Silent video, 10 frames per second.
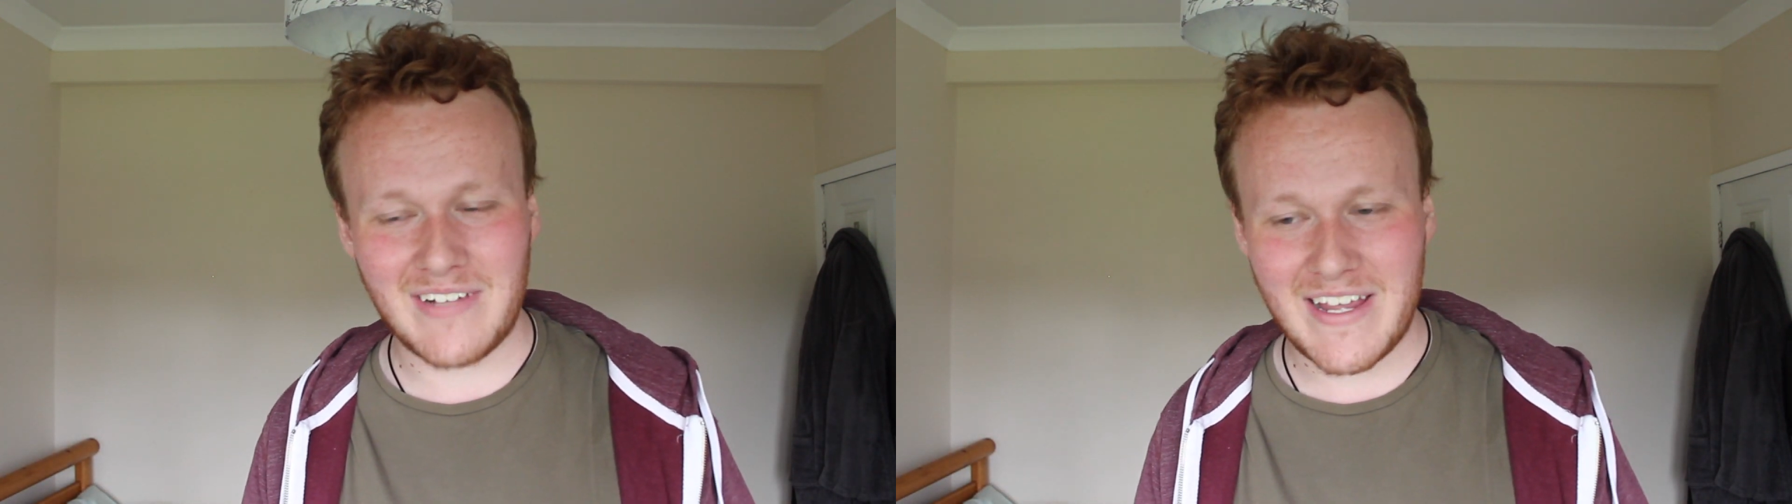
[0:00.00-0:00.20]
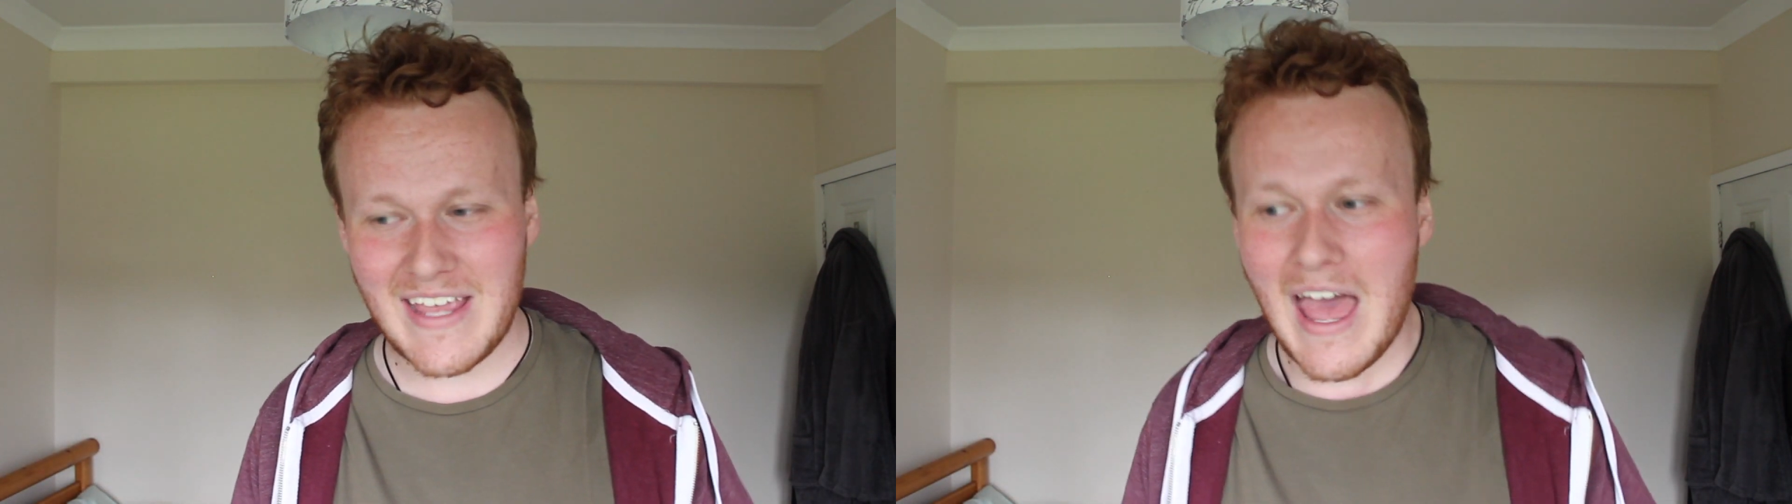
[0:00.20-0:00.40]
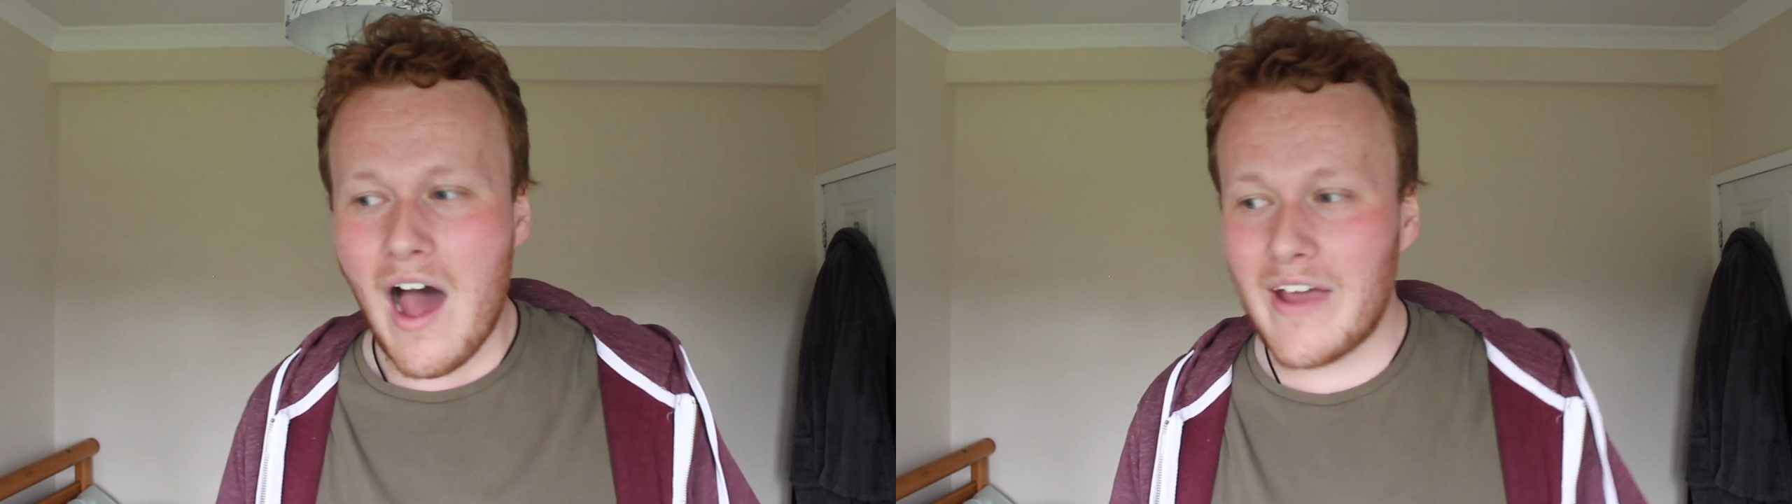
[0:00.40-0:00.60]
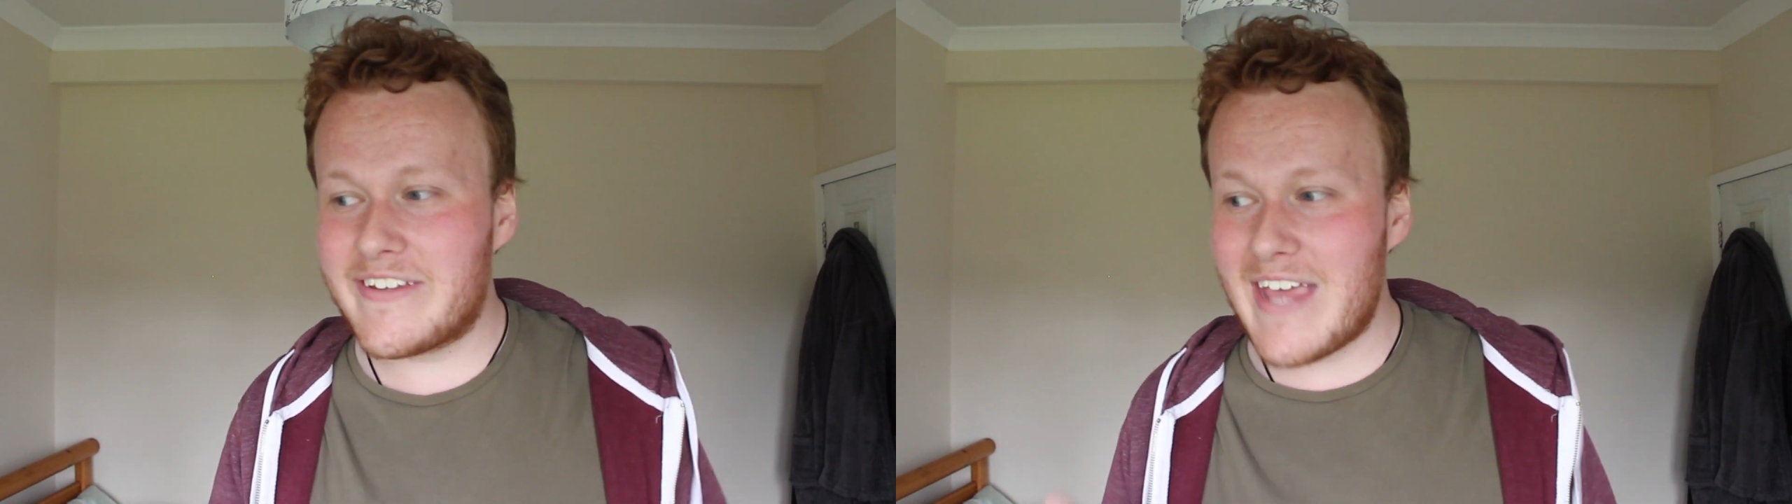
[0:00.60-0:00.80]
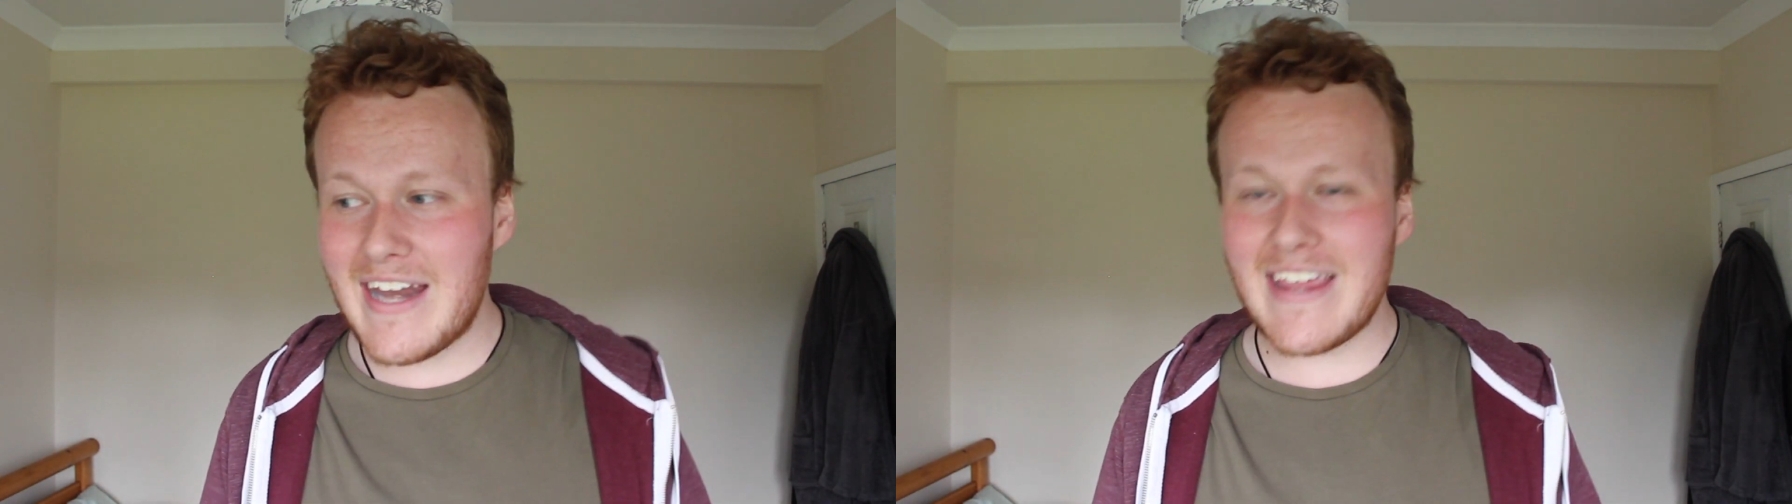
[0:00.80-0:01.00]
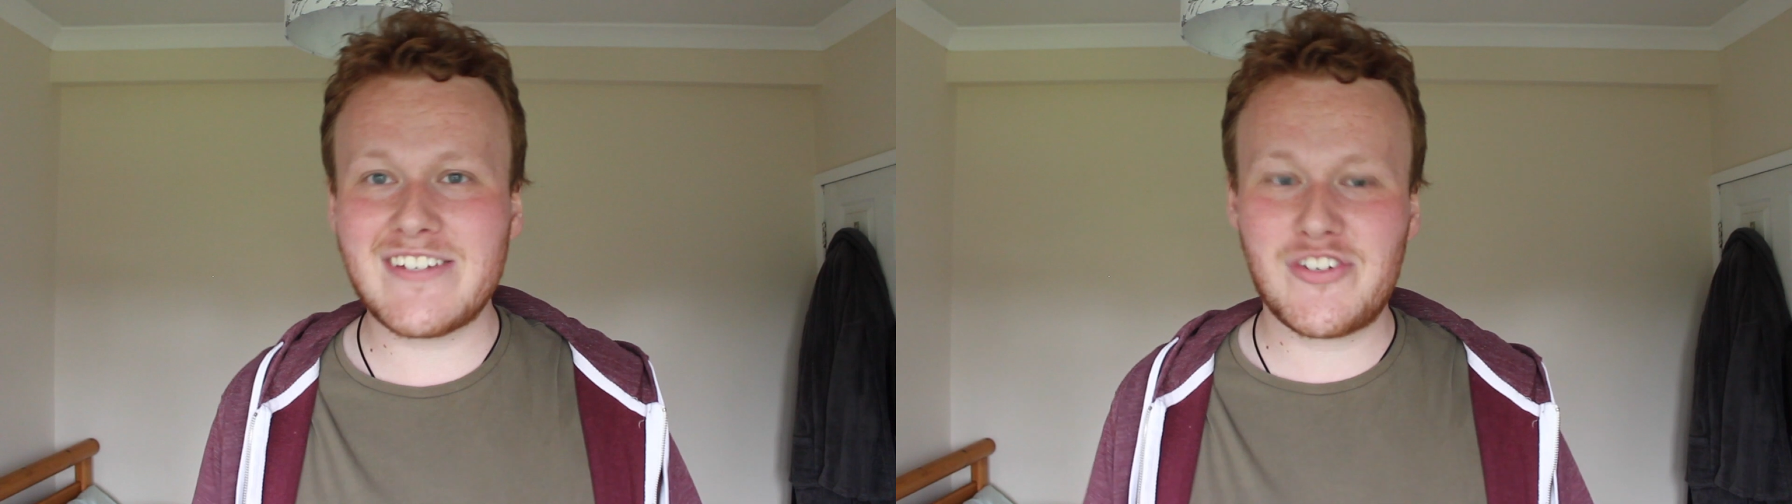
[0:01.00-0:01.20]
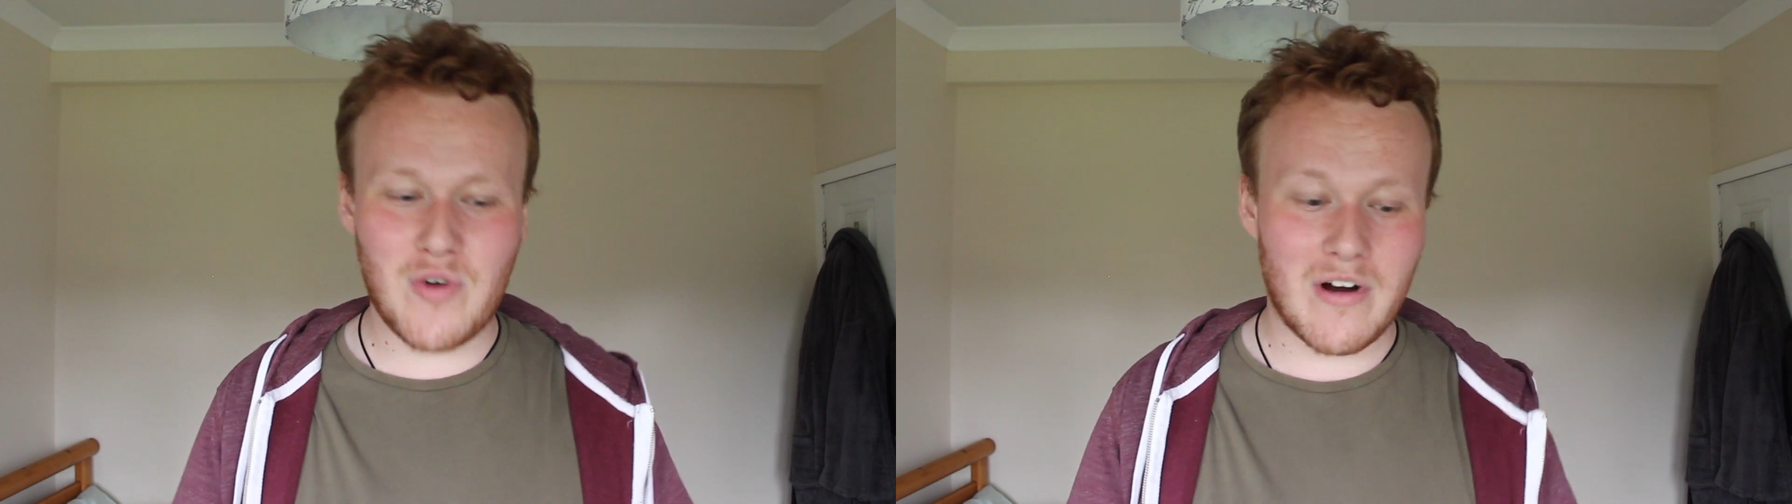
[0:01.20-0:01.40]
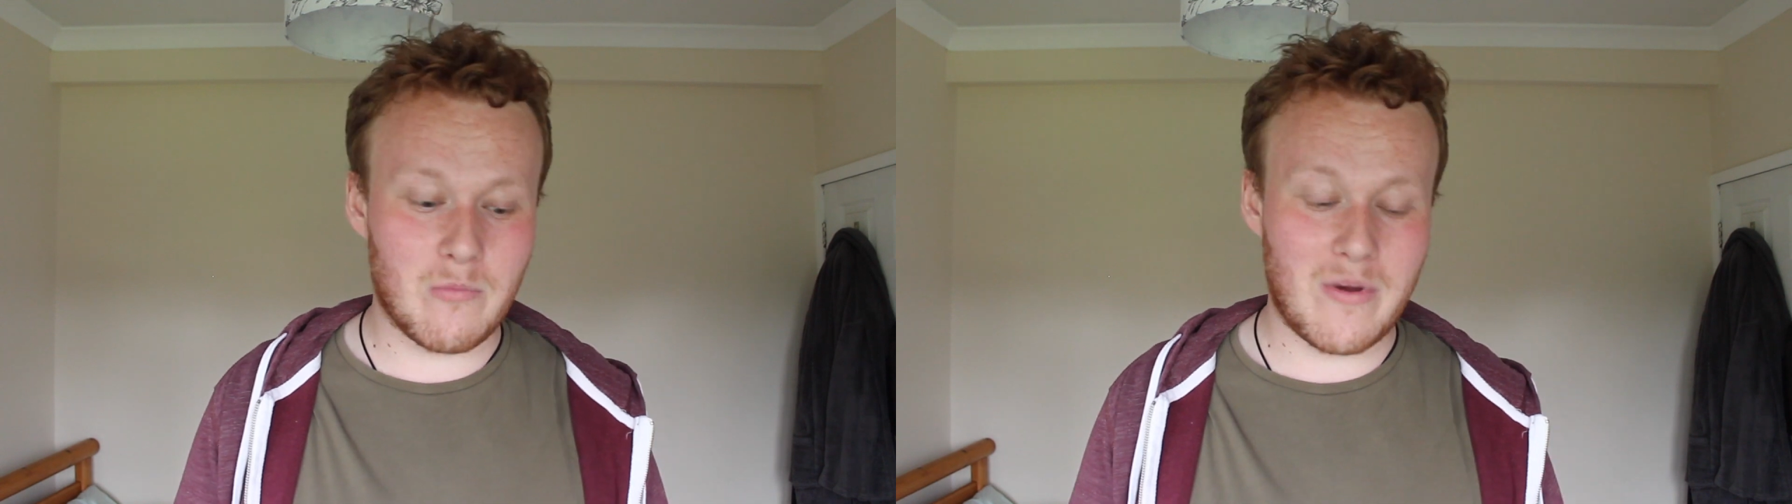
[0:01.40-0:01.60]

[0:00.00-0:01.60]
Like, I get it, he's strong,